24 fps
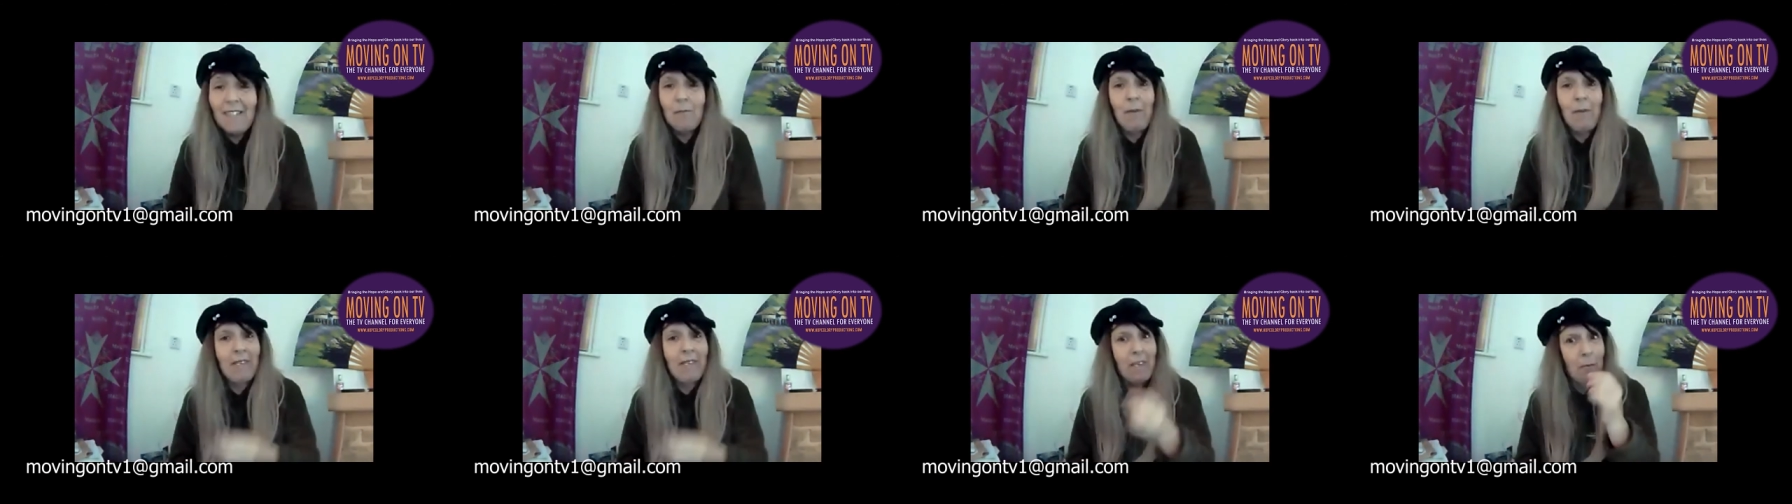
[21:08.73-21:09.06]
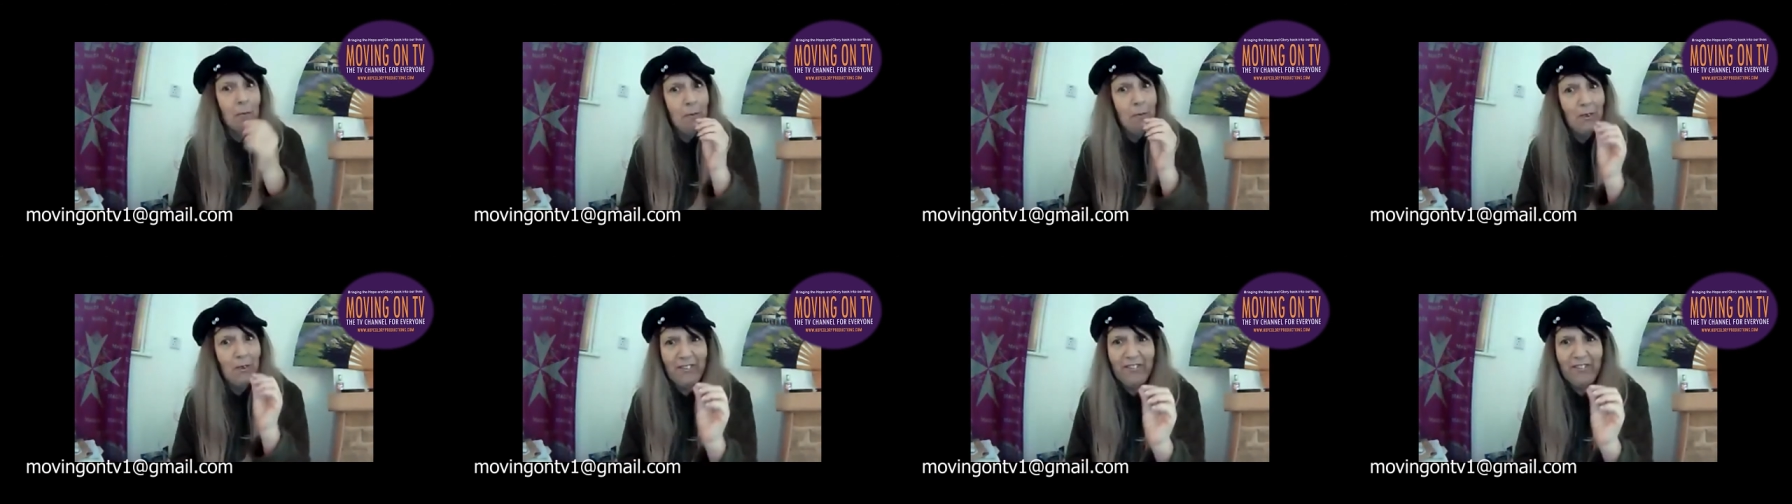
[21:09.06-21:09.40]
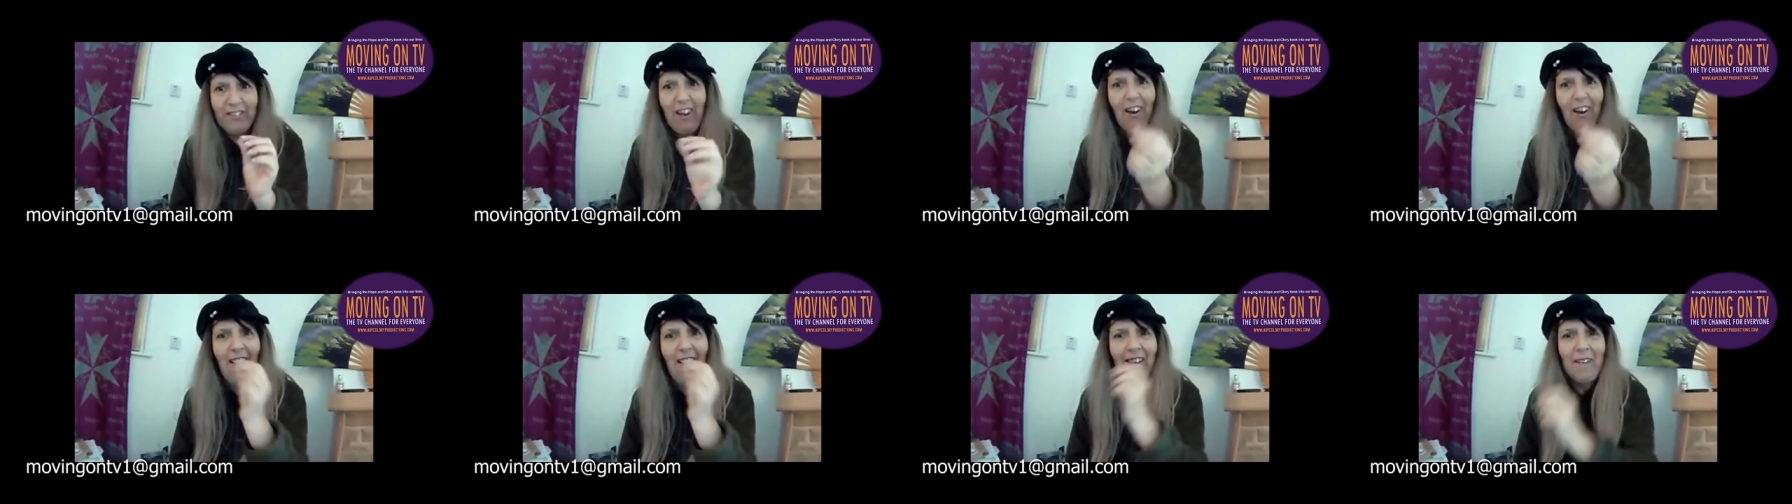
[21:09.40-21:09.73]
But you put
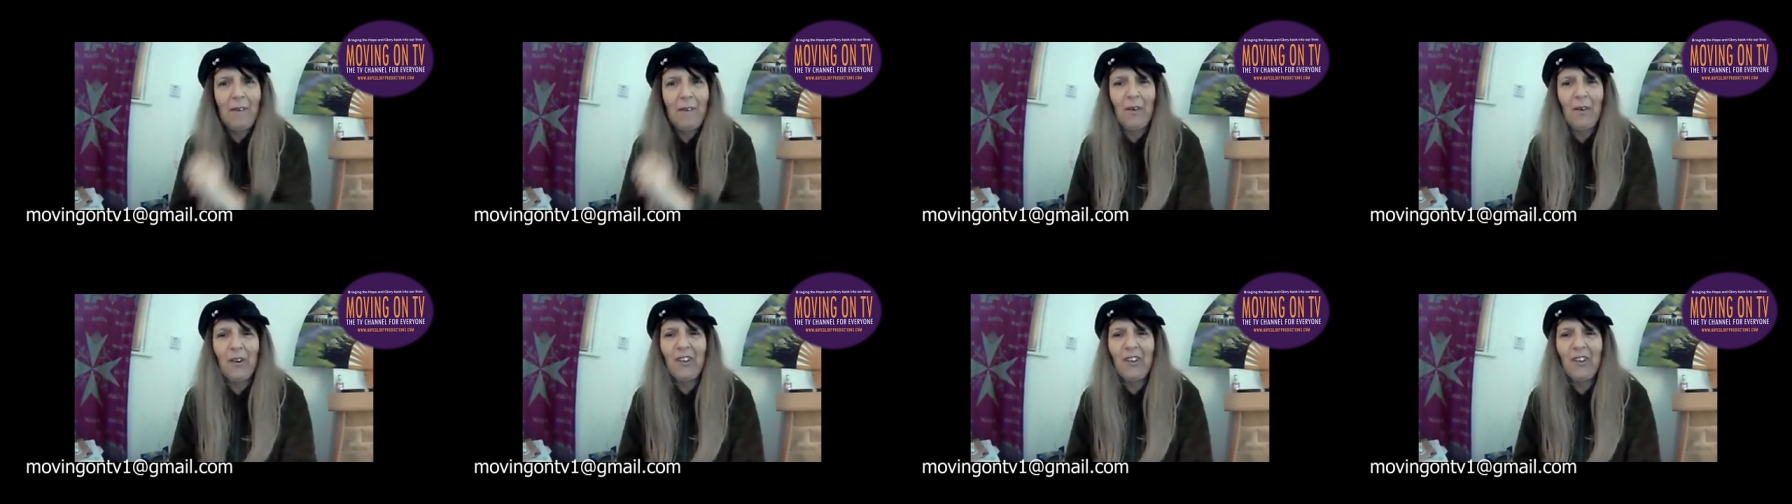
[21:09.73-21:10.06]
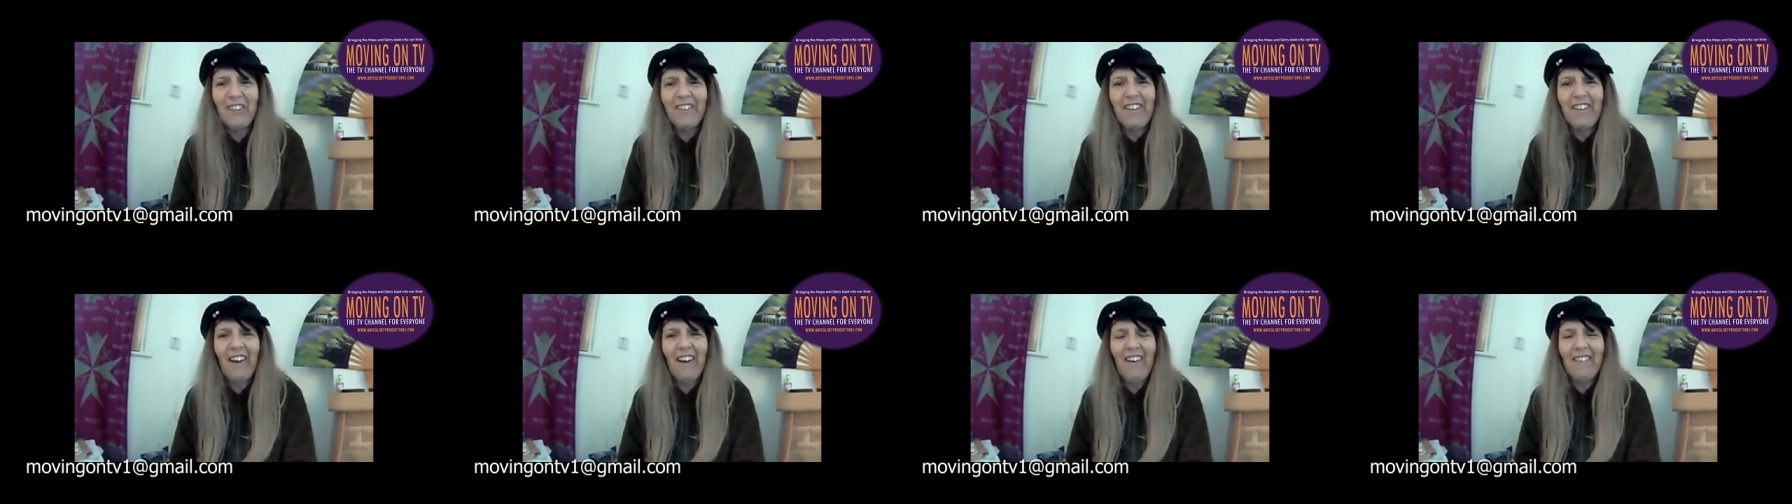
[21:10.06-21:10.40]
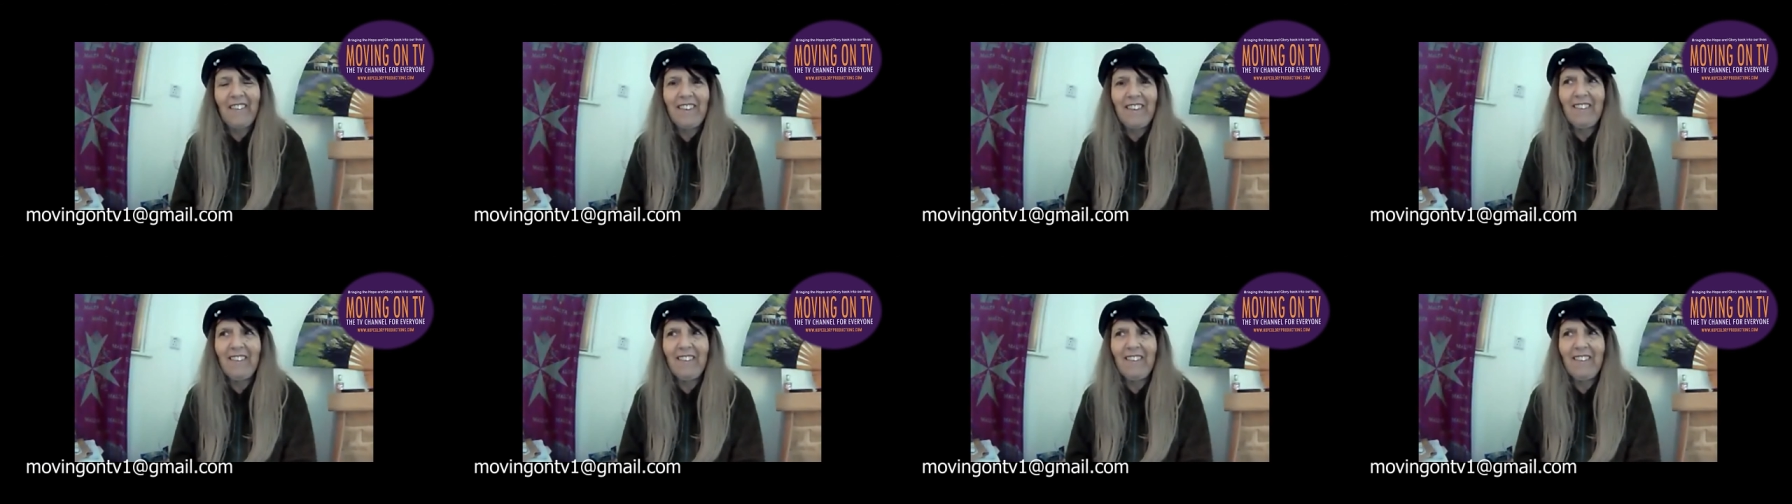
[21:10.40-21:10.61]
Charlie Ward on,